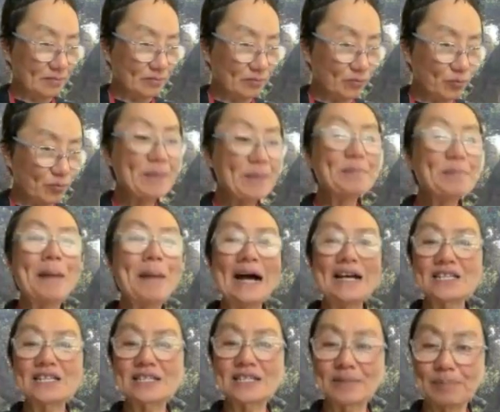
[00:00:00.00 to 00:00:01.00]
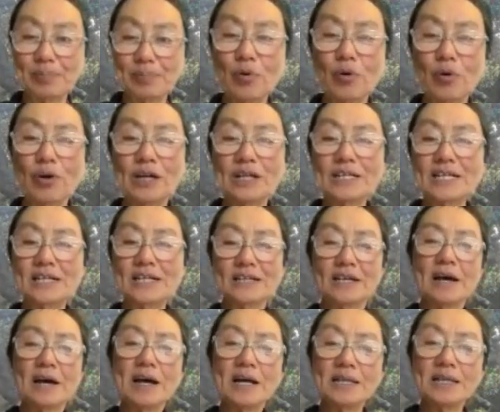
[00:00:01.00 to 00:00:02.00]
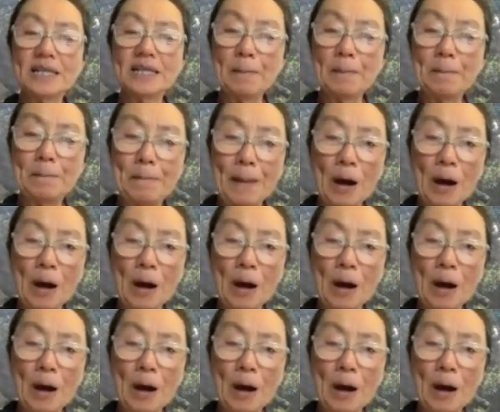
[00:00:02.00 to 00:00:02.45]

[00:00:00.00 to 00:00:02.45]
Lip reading: we must support the